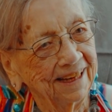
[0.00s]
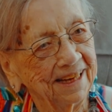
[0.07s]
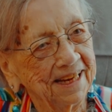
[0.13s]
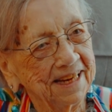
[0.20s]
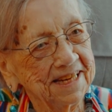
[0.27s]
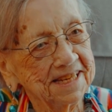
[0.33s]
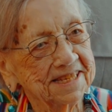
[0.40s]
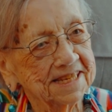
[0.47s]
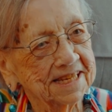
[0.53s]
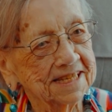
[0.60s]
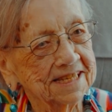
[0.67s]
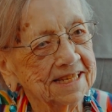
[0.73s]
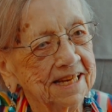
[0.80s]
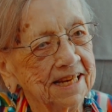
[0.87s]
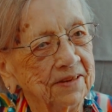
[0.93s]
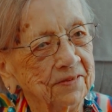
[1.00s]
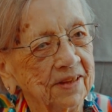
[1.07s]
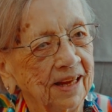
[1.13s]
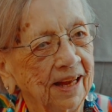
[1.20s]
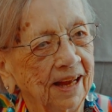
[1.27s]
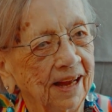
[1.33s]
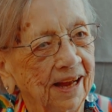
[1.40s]
he says,
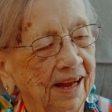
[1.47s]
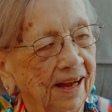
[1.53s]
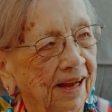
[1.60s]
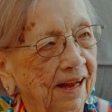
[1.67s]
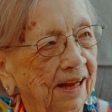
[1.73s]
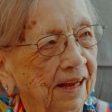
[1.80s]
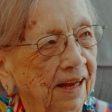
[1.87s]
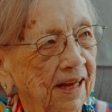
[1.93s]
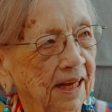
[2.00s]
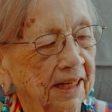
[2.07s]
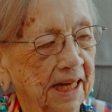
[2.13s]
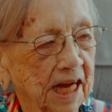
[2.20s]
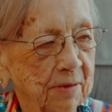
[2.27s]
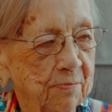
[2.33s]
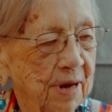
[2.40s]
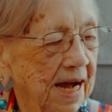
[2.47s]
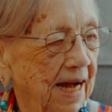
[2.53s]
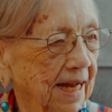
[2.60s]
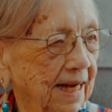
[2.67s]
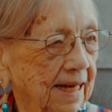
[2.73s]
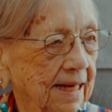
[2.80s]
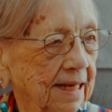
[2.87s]
come
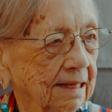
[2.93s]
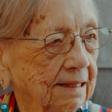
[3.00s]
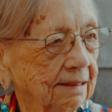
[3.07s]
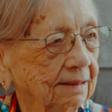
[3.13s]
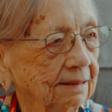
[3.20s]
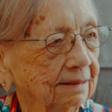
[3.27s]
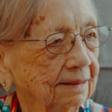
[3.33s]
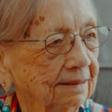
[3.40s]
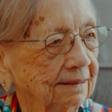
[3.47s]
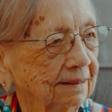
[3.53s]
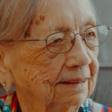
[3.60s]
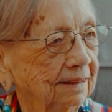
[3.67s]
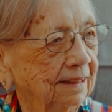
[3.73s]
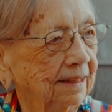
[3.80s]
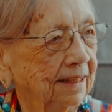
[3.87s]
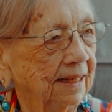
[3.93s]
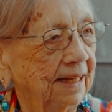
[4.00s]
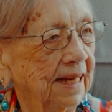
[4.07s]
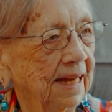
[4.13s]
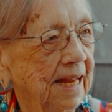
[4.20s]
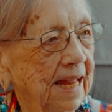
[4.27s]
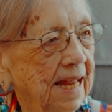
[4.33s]
on in.
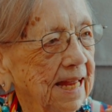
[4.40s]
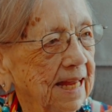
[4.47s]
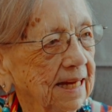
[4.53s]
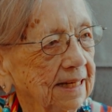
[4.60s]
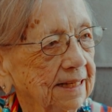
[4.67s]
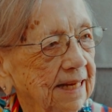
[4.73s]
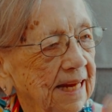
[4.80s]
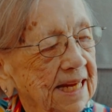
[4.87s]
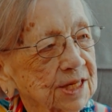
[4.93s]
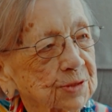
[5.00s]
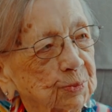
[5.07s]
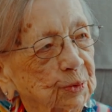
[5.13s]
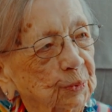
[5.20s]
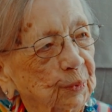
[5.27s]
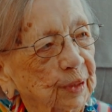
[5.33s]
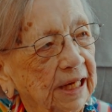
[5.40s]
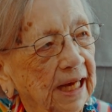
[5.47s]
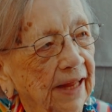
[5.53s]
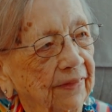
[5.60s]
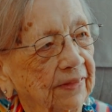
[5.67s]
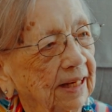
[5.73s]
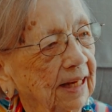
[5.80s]
And that's where we
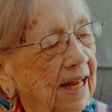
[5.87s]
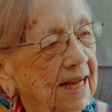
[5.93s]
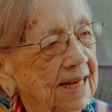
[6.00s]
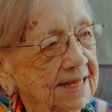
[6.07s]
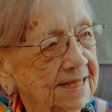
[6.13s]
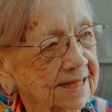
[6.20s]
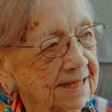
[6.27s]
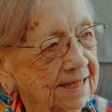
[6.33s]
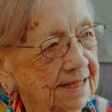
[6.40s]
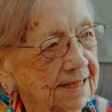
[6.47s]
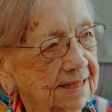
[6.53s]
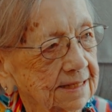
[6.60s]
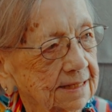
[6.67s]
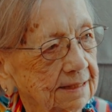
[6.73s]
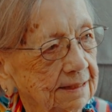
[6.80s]
got the license.